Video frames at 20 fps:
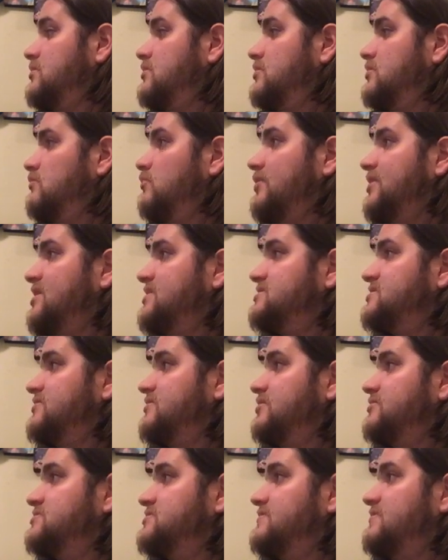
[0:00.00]
we'll get to
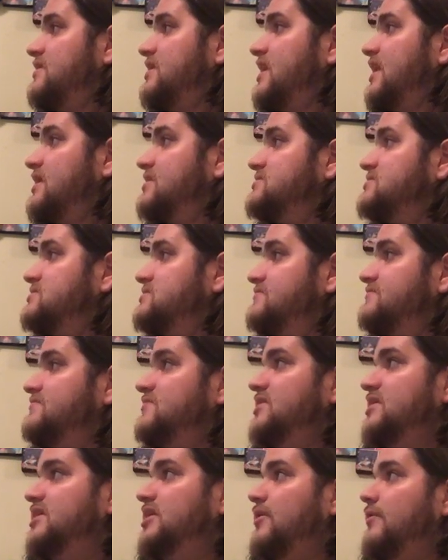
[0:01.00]
those in the next
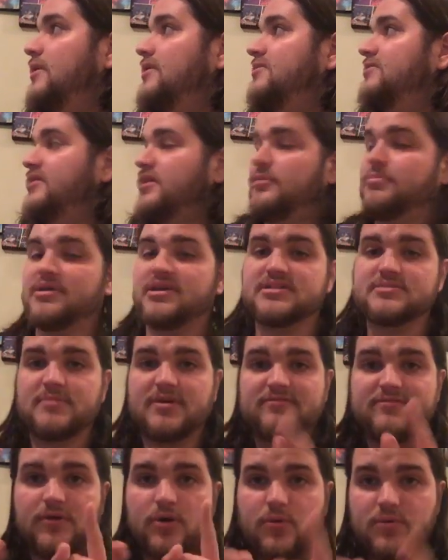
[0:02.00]
video, I think, because my
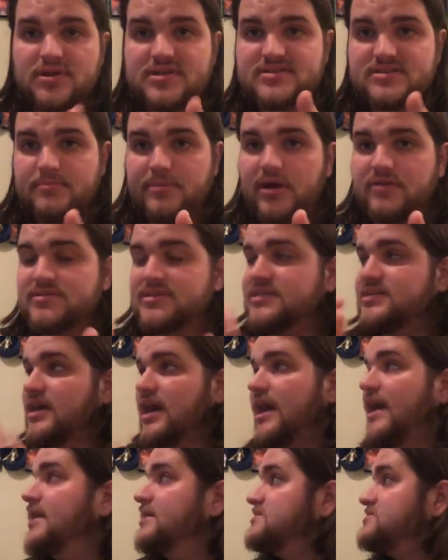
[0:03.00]
phone is about to
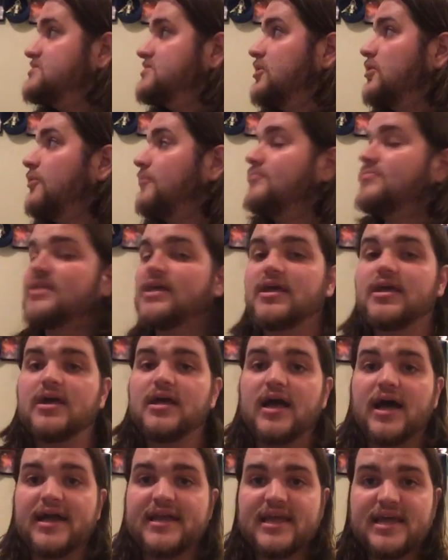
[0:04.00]
die. So
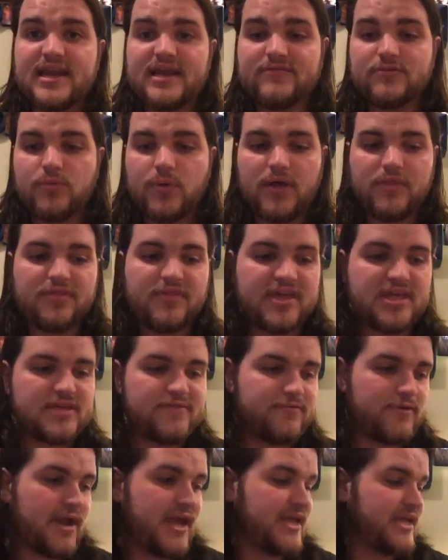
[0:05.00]
again, everyone, thank you
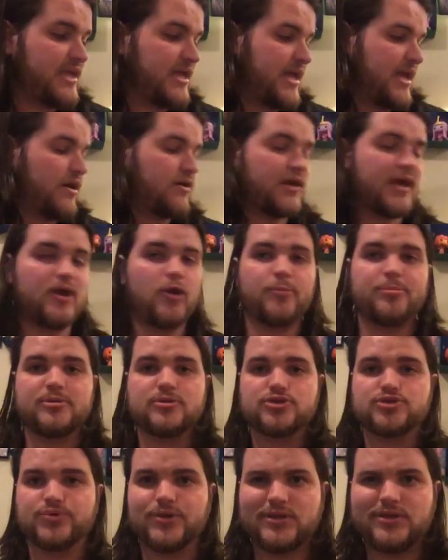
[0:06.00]
for hanging out. I hope you
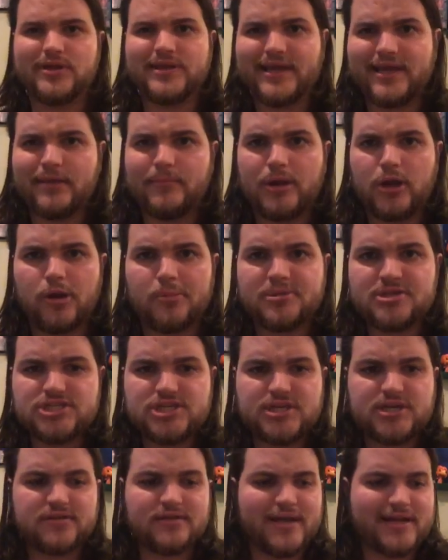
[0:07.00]
enjoyed looking at my
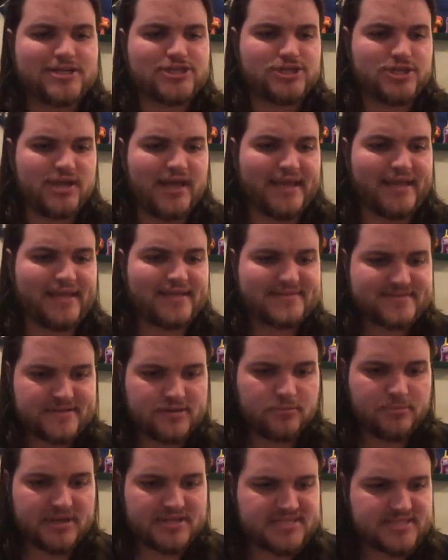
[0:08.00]
RPG collection. I consider
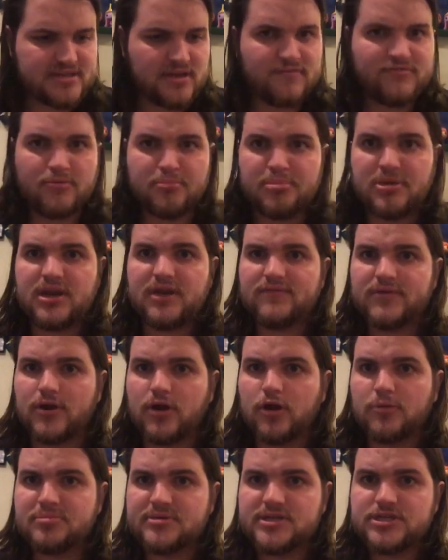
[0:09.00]
myself a bit of an
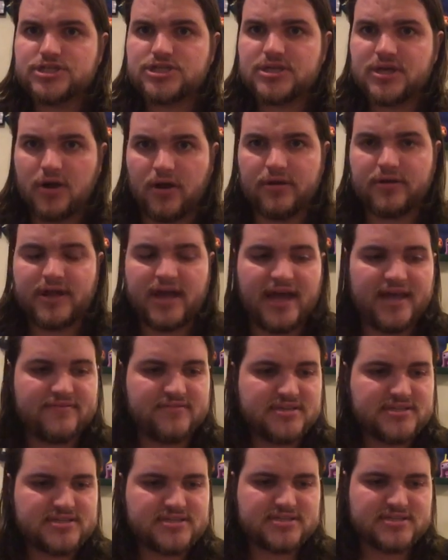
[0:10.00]
RPG
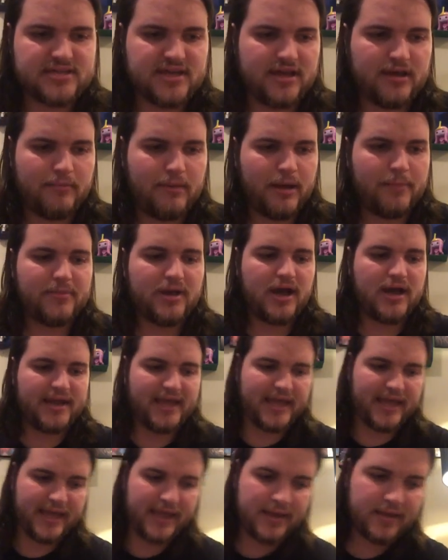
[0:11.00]
archivist. I'm not
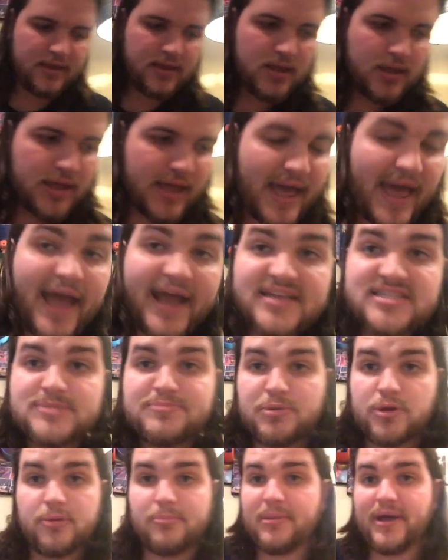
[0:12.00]
an
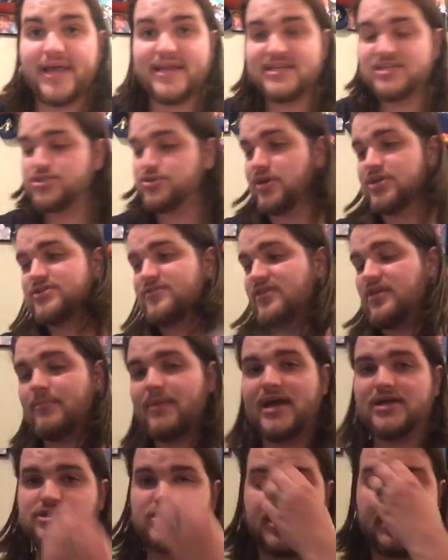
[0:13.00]
expert by any stretch of the
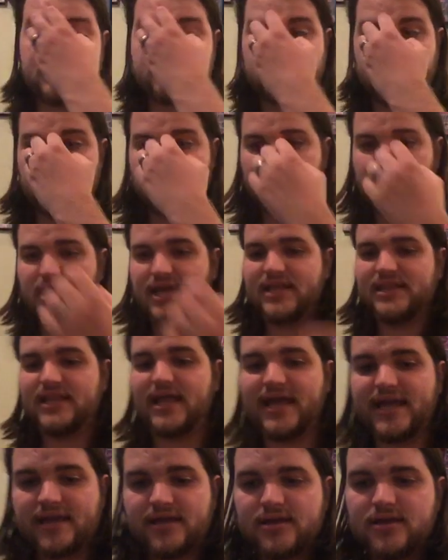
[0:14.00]
imagination, but I
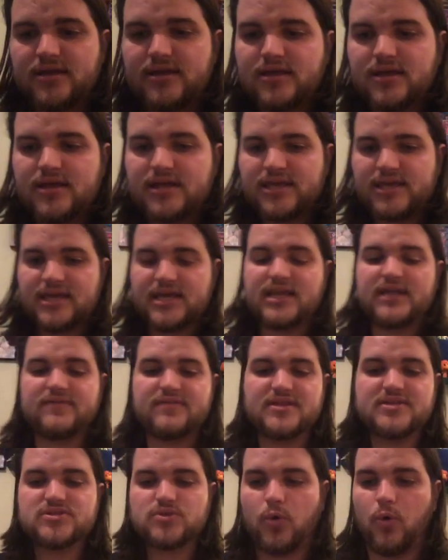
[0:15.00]
like getting
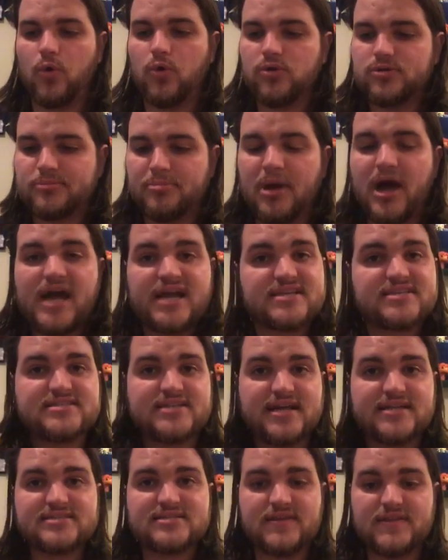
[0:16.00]
these old box
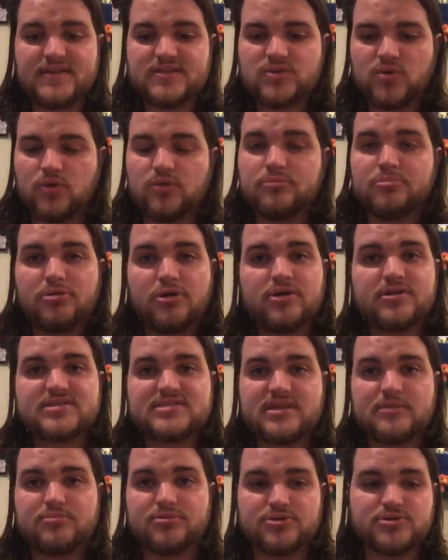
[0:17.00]
sets and these old books
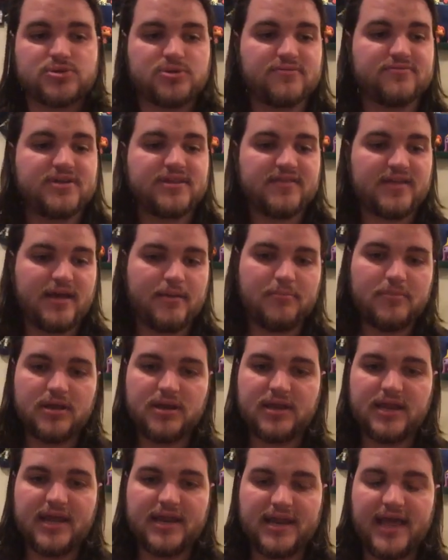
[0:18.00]
and preserving them
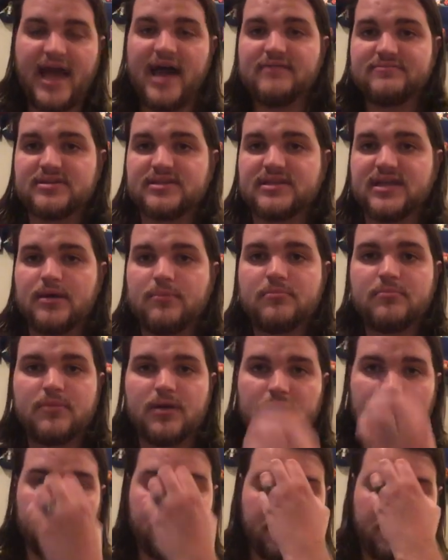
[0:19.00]
and having
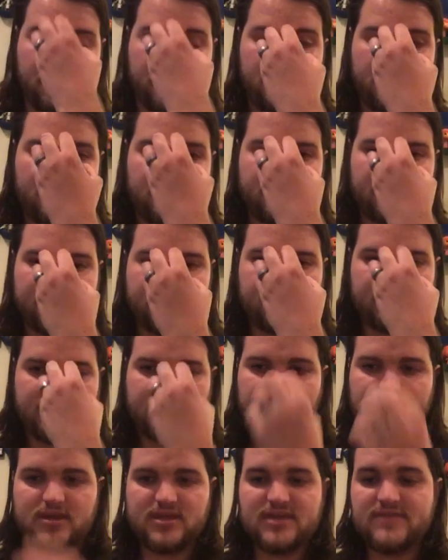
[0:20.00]
them.
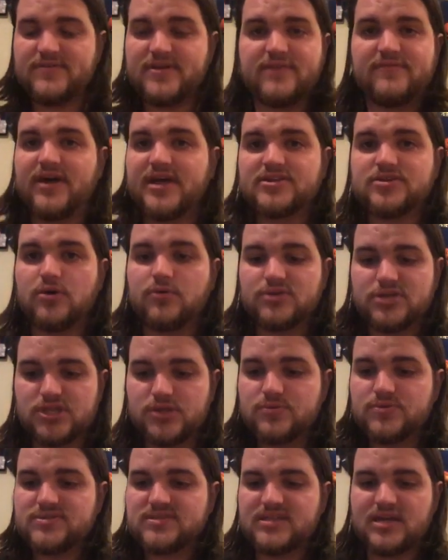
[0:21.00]
Even if I don't
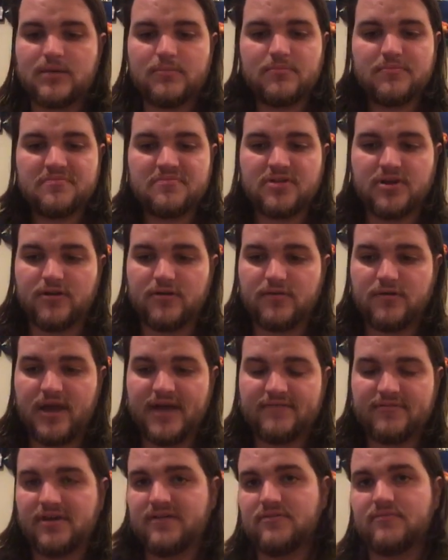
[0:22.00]
use them, I
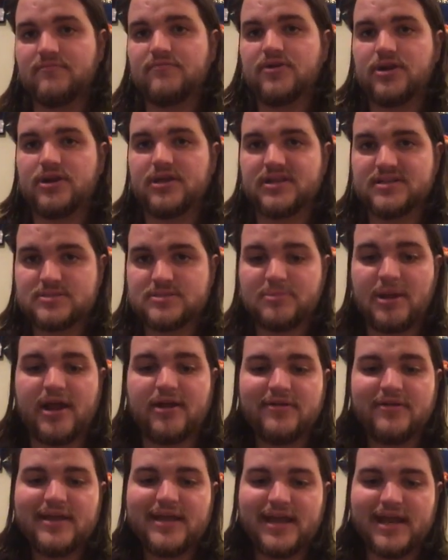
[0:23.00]
find them very
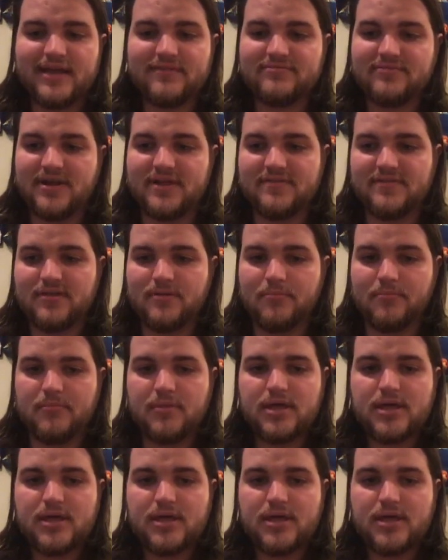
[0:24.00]
inspiring, and I find them